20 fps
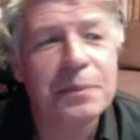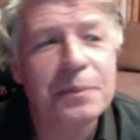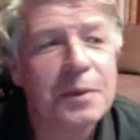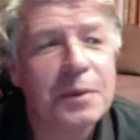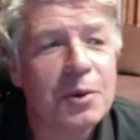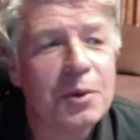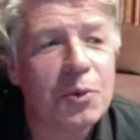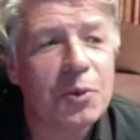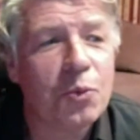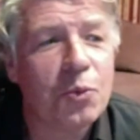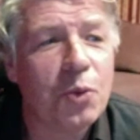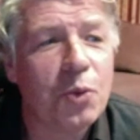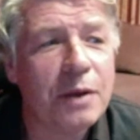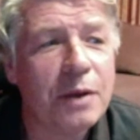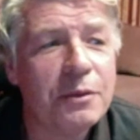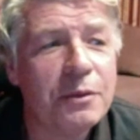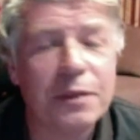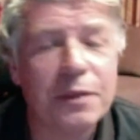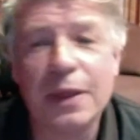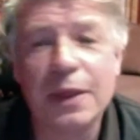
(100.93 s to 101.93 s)
one of
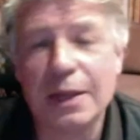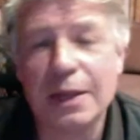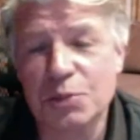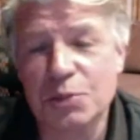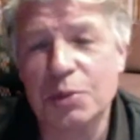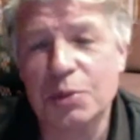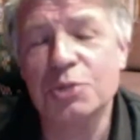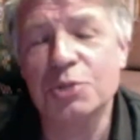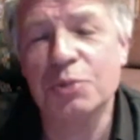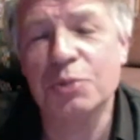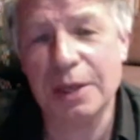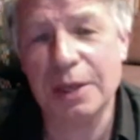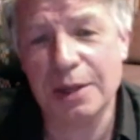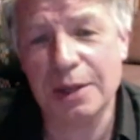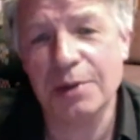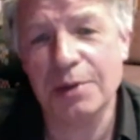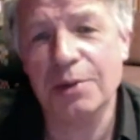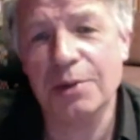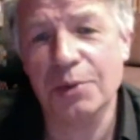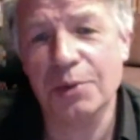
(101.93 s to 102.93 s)
the things which
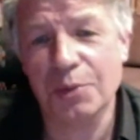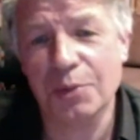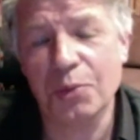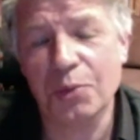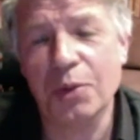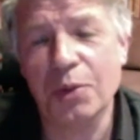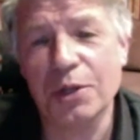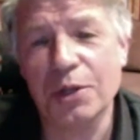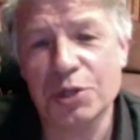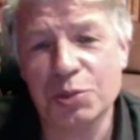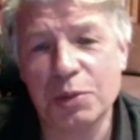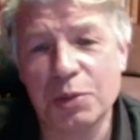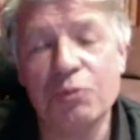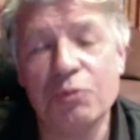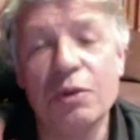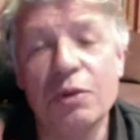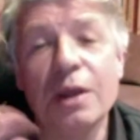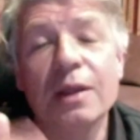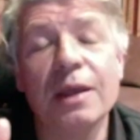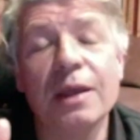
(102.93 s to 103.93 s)
we
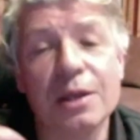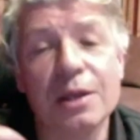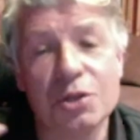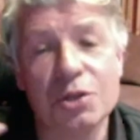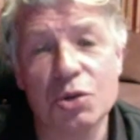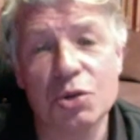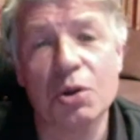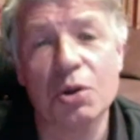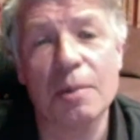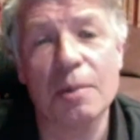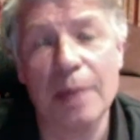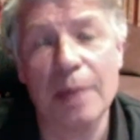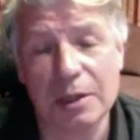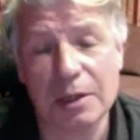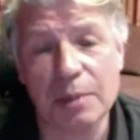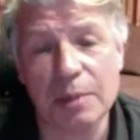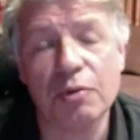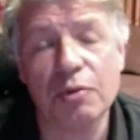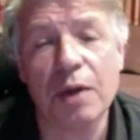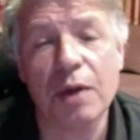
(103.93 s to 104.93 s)
really enjoy about the
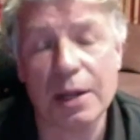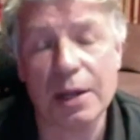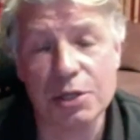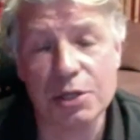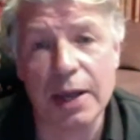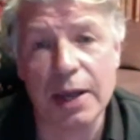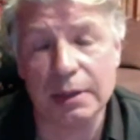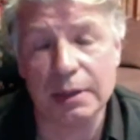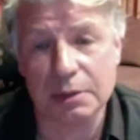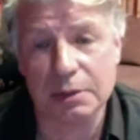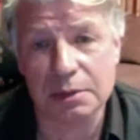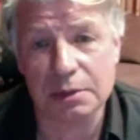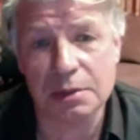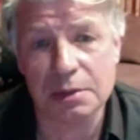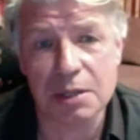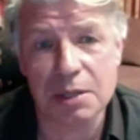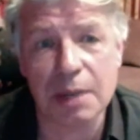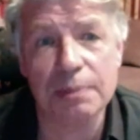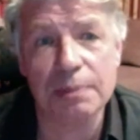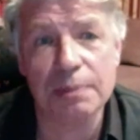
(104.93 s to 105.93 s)
project,
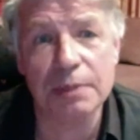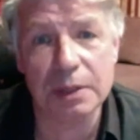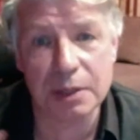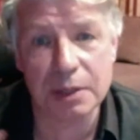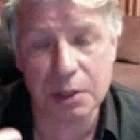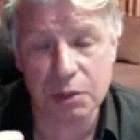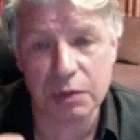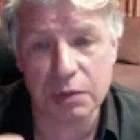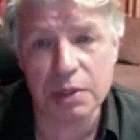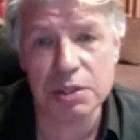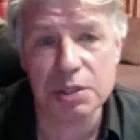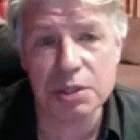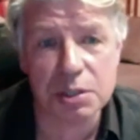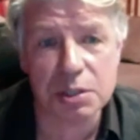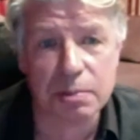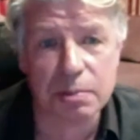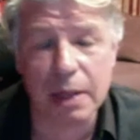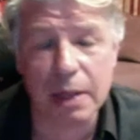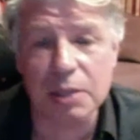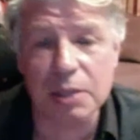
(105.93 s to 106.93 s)
something that Chris just
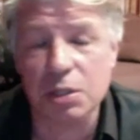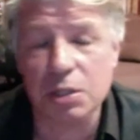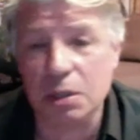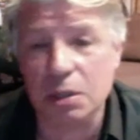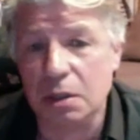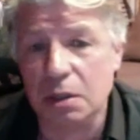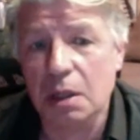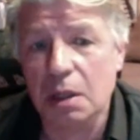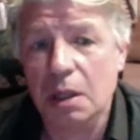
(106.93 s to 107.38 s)
mentioned,